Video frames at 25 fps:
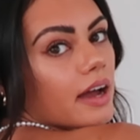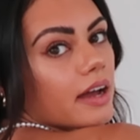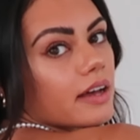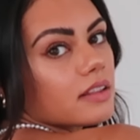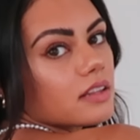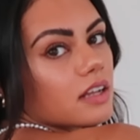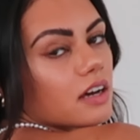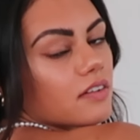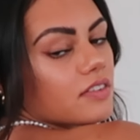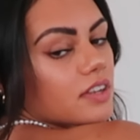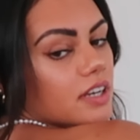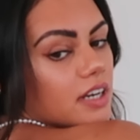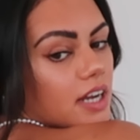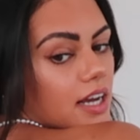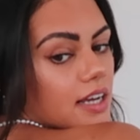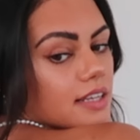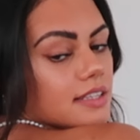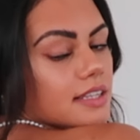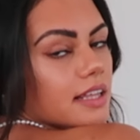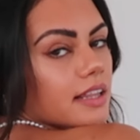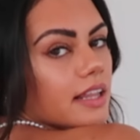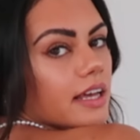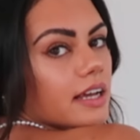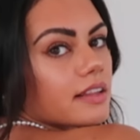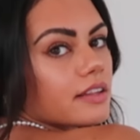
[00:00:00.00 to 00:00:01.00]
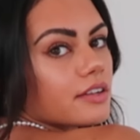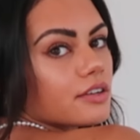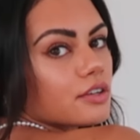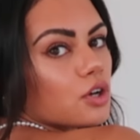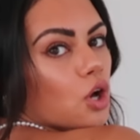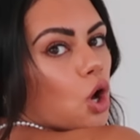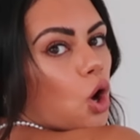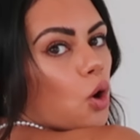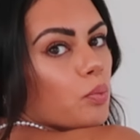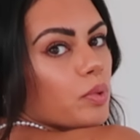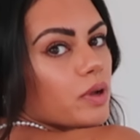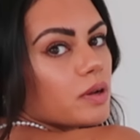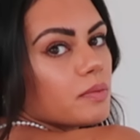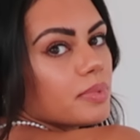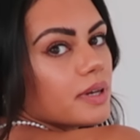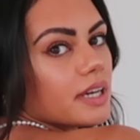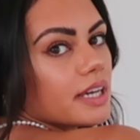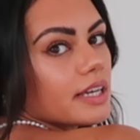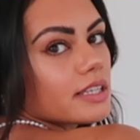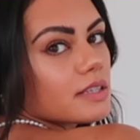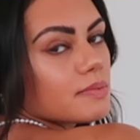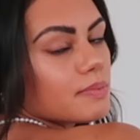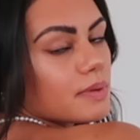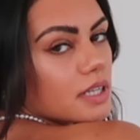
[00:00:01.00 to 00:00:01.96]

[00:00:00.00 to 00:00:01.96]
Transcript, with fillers: I love that it has that like little open piece,